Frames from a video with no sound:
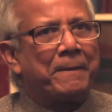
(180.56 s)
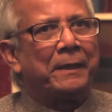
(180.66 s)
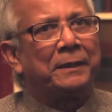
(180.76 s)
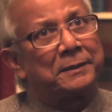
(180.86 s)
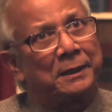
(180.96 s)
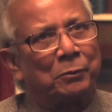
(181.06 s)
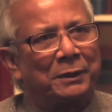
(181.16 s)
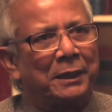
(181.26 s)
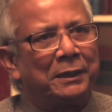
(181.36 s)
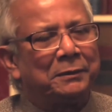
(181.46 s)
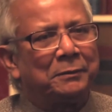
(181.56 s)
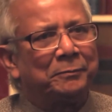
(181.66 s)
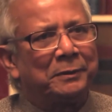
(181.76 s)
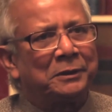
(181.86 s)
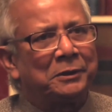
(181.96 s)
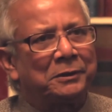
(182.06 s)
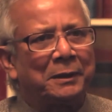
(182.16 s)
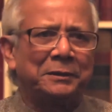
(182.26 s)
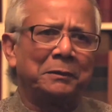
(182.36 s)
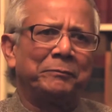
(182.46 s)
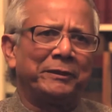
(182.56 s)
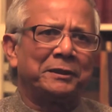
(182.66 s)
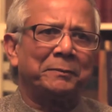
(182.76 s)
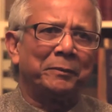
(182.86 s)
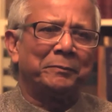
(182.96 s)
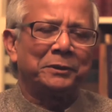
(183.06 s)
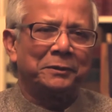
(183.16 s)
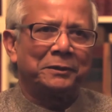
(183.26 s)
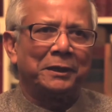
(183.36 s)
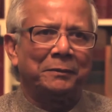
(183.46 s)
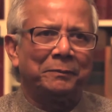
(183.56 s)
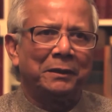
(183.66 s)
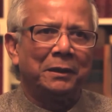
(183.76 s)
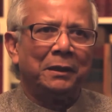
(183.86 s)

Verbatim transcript: And he said, what kind of mission statement? I said, very simple mission statement.